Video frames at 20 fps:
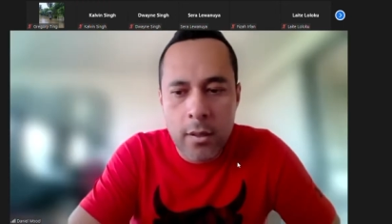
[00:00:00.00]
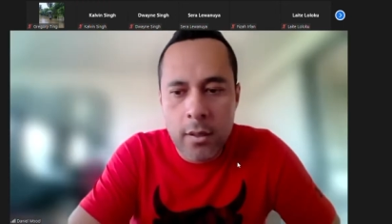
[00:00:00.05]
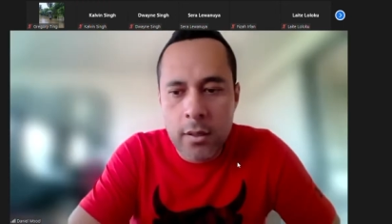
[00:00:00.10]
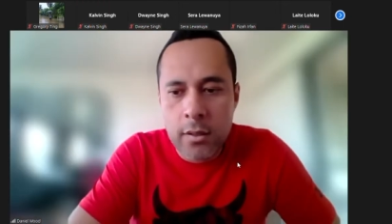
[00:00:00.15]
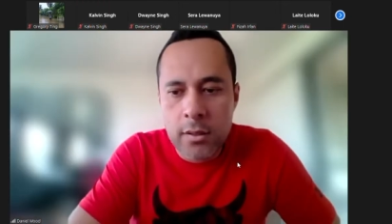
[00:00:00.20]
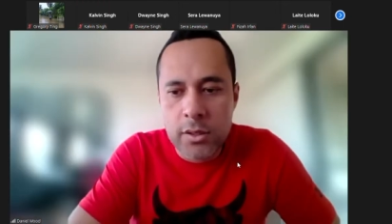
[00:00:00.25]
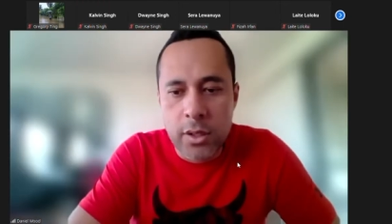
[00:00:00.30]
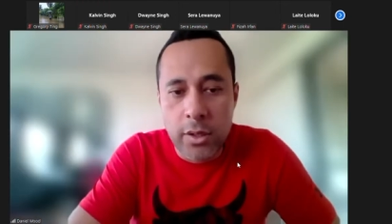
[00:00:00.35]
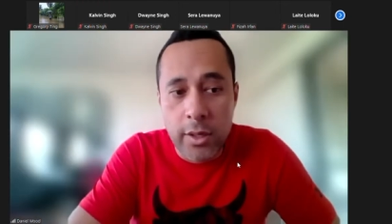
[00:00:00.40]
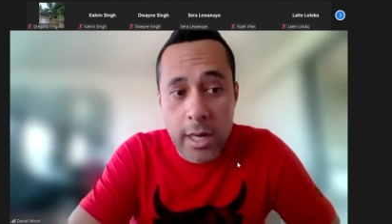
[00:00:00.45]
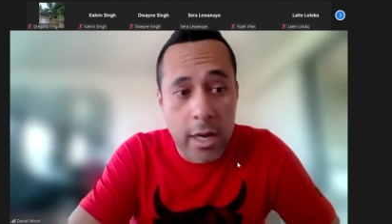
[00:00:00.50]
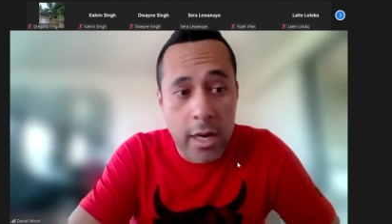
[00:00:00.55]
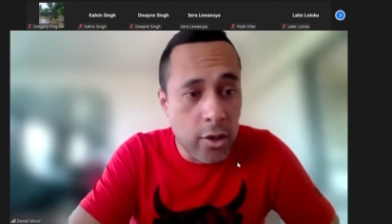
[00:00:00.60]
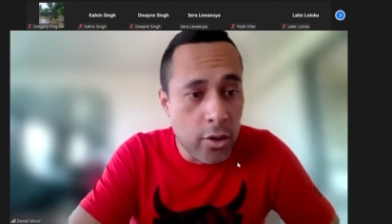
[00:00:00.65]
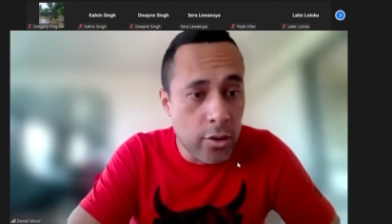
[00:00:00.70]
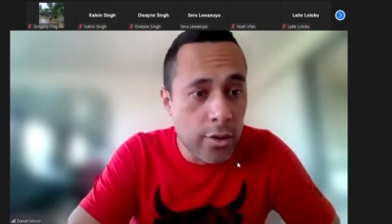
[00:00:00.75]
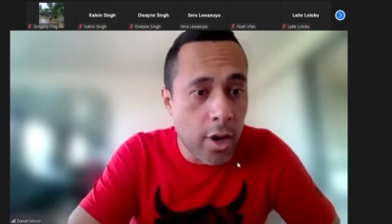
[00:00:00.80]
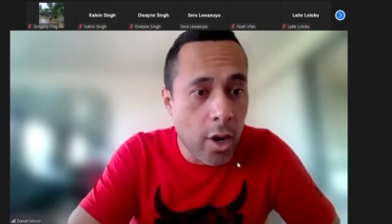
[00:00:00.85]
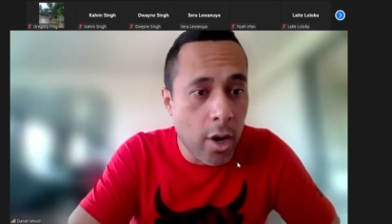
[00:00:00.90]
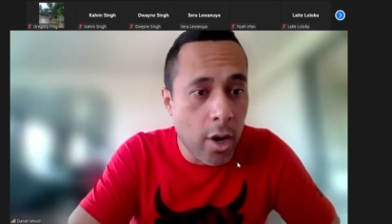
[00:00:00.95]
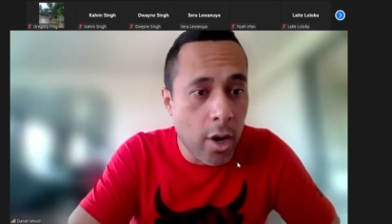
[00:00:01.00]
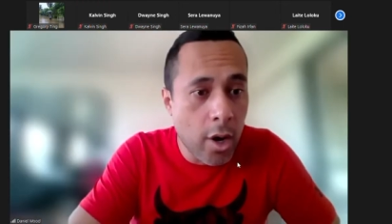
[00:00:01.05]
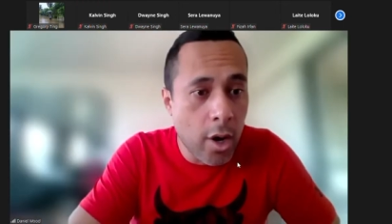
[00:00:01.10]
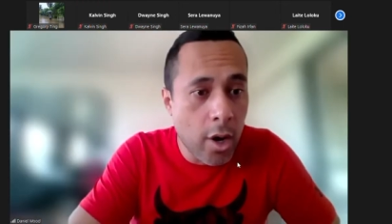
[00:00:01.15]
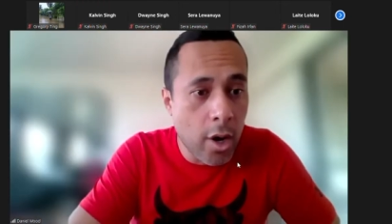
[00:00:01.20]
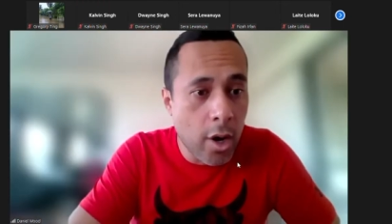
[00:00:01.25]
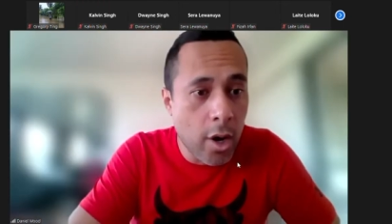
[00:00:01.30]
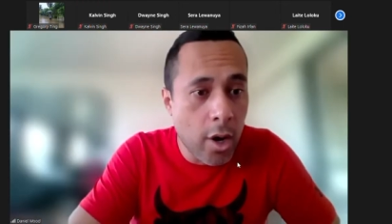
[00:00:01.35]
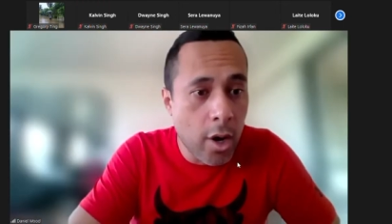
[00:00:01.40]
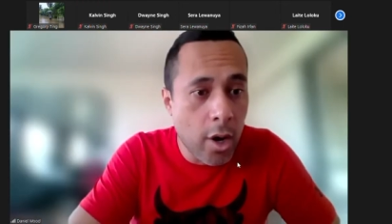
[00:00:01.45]
So now
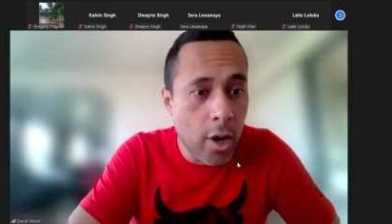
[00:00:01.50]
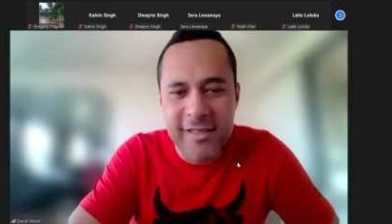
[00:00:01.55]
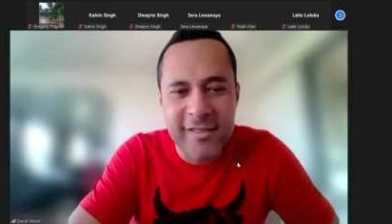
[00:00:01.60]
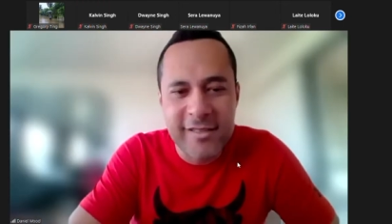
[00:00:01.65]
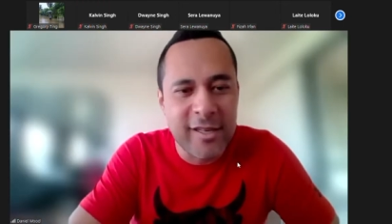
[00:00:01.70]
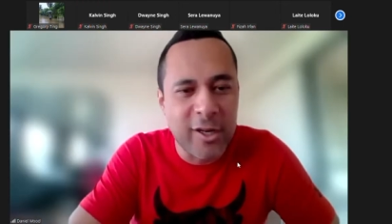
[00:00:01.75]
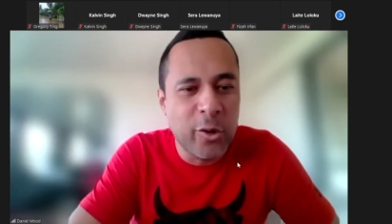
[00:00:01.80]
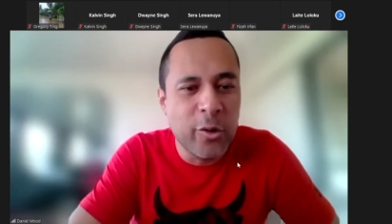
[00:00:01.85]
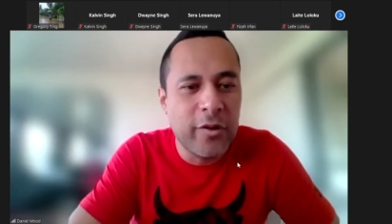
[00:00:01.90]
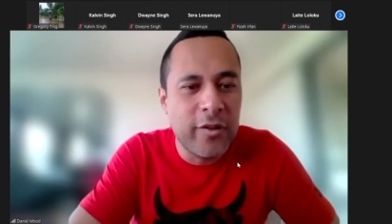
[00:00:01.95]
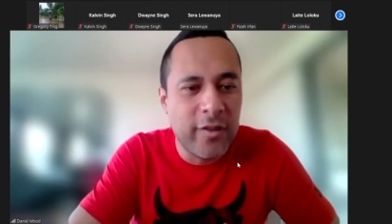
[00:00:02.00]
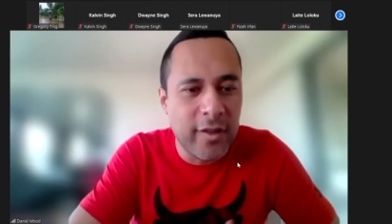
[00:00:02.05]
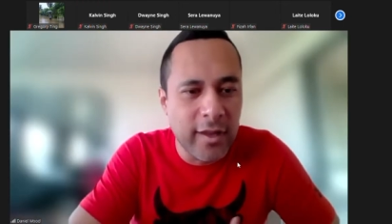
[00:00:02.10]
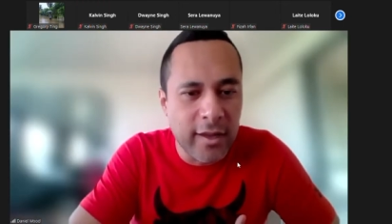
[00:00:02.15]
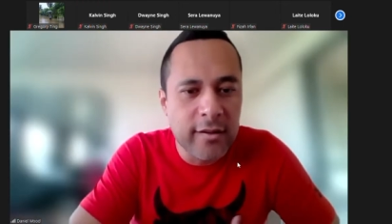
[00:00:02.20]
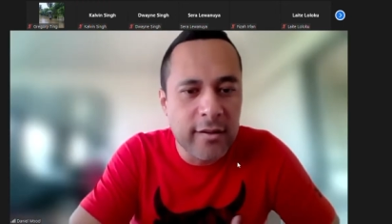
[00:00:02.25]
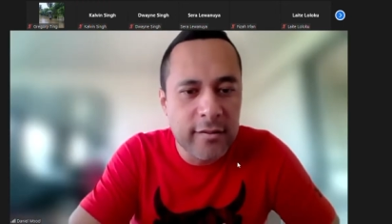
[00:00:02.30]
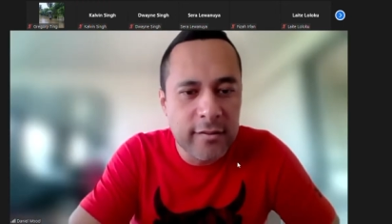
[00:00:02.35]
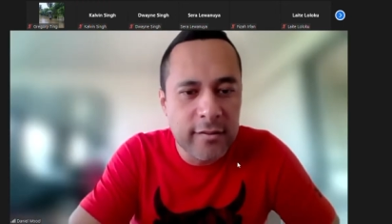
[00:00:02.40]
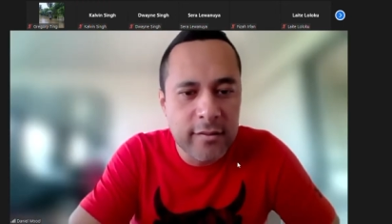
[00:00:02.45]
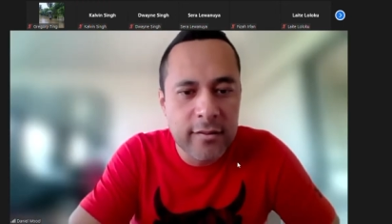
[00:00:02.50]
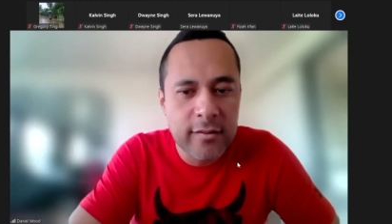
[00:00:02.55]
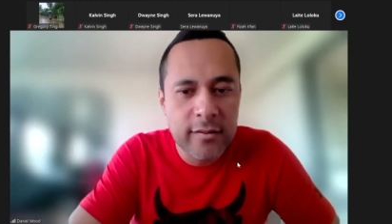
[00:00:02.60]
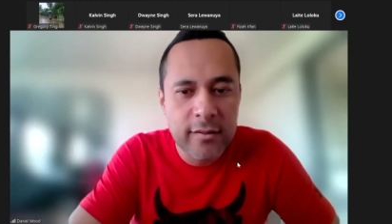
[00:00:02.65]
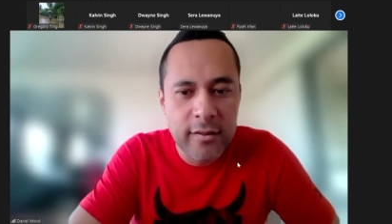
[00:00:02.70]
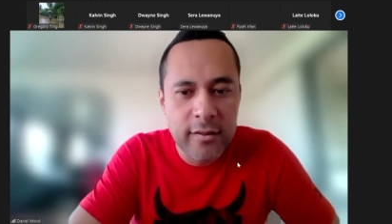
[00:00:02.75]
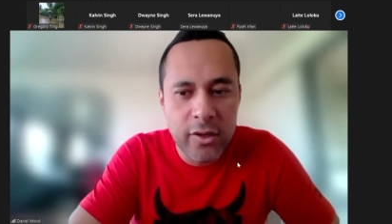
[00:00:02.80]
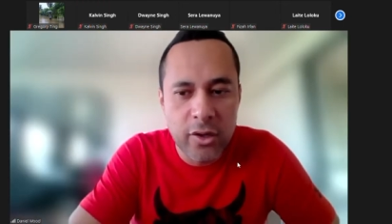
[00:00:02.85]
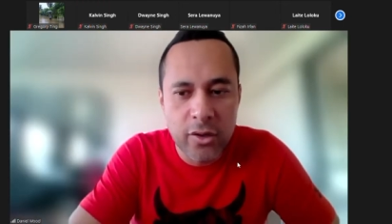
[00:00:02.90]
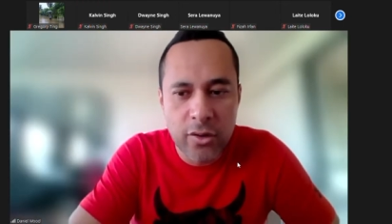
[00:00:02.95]
that's the good thing.
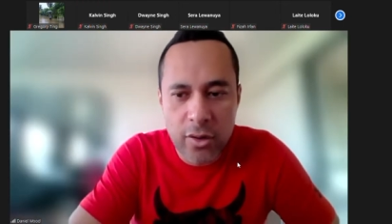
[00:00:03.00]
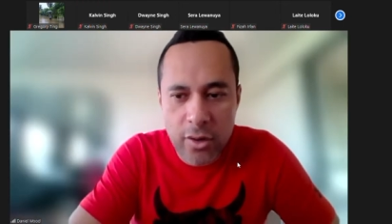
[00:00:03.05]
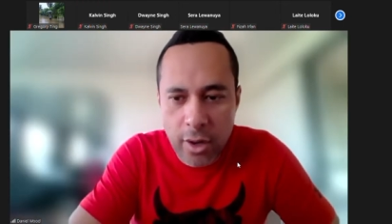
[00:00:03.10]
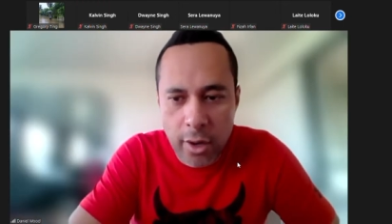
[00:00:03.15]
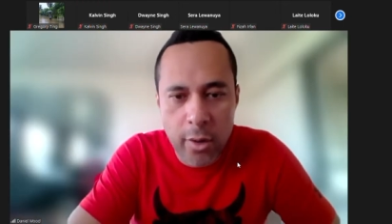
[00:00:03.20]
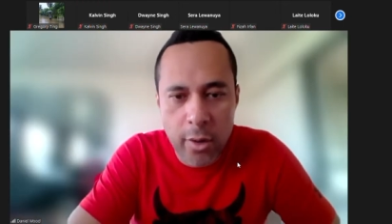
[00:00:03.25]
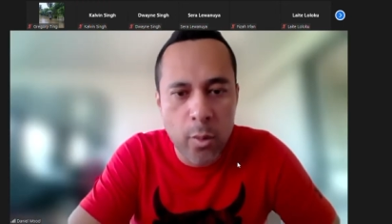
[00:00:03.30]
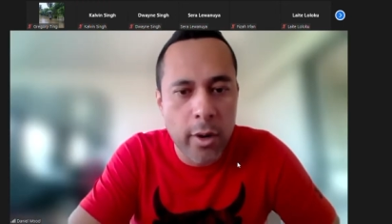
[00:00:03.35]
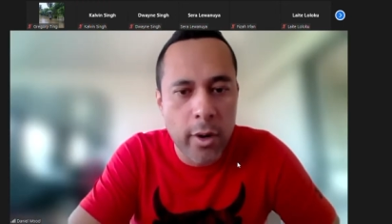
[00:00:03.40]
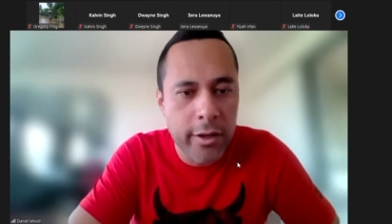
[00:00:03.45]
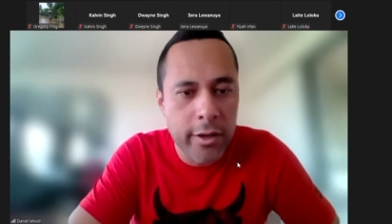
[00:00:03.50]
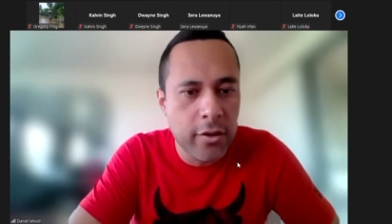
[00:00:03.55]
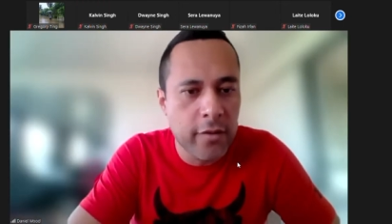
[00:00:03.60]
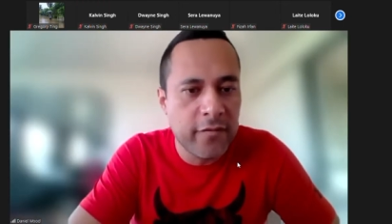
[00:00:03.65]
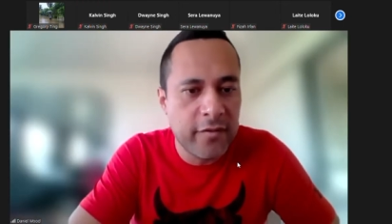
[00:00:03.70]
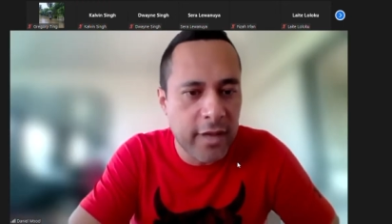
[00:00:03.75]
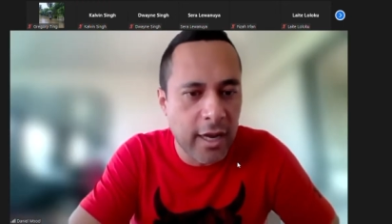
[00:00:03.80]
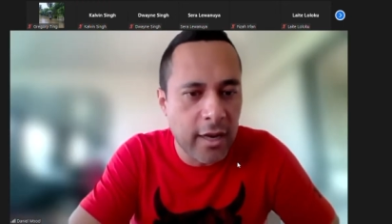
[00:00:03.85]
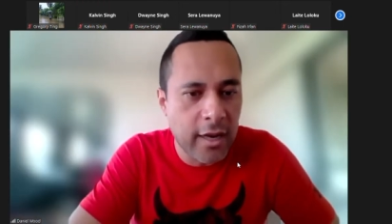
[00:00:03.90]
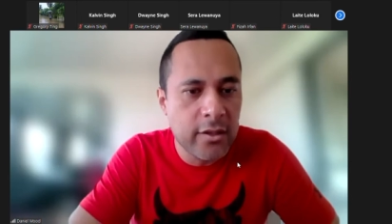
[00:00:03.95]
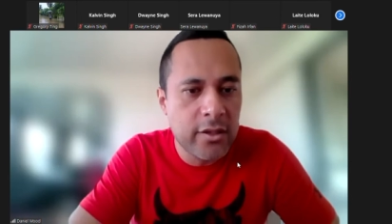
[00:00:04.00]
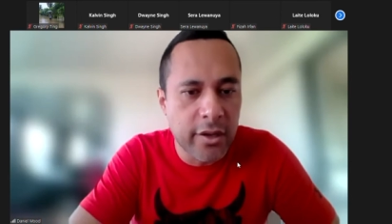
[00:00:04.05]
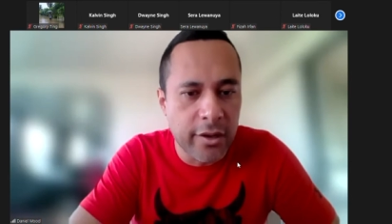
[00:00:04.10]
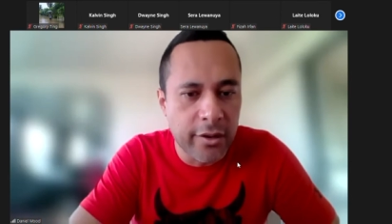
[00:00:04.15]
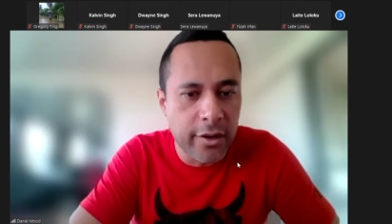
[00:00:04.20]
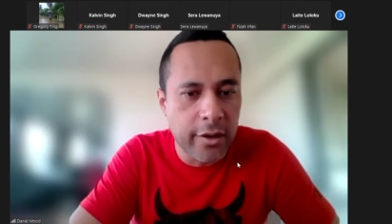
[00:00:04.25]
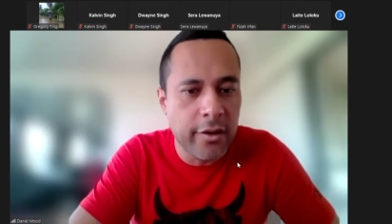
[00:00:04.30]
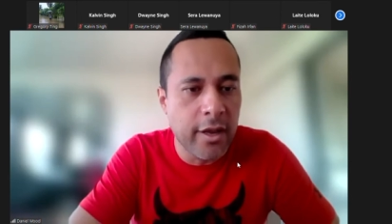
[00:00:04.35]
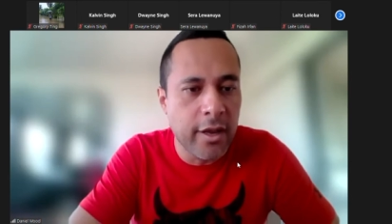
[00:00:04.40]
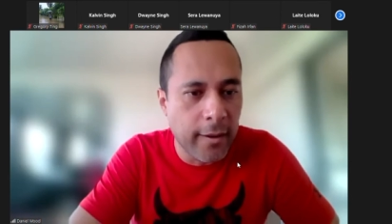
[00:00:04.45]
You know what you've done to
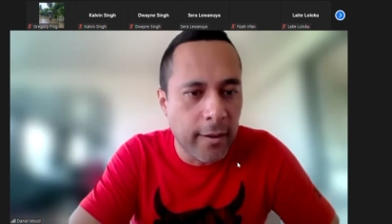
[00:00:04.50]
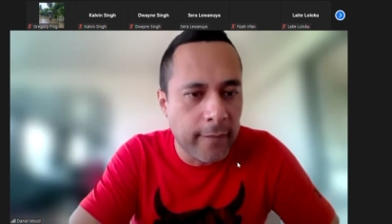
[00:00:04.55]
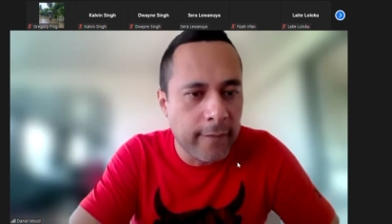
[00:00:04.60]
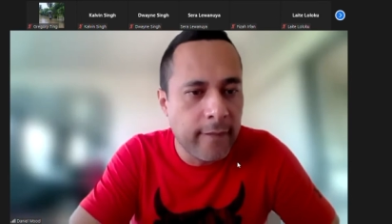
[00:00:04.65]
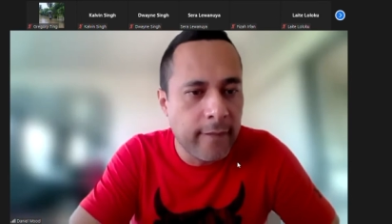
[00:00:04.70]
earn that.